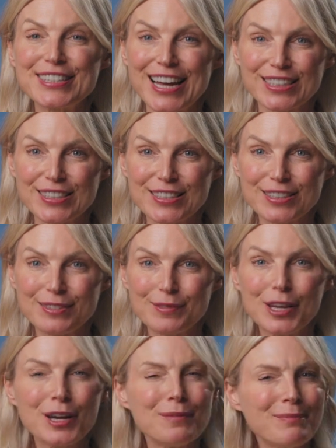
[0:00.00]
test.
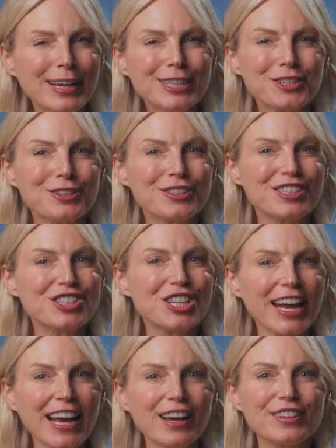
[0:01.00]
Make sure to
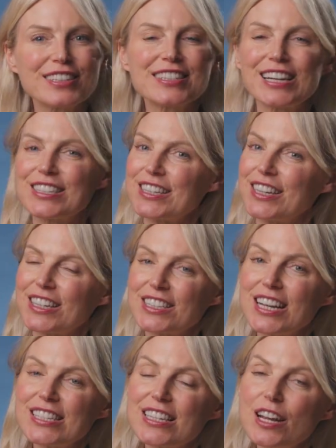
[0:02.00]
check out this test in our
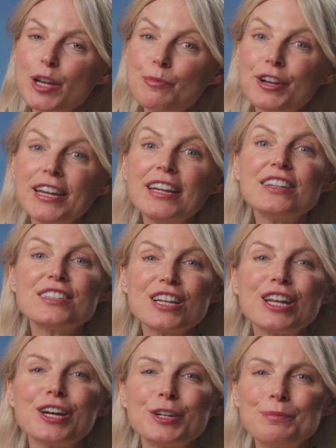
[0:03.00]
test library to
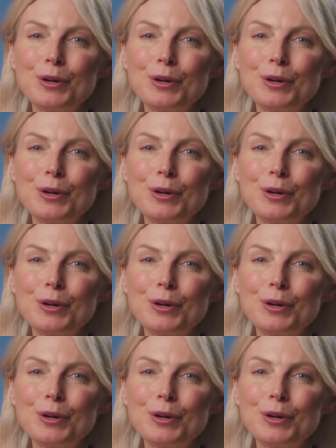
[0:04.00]
learn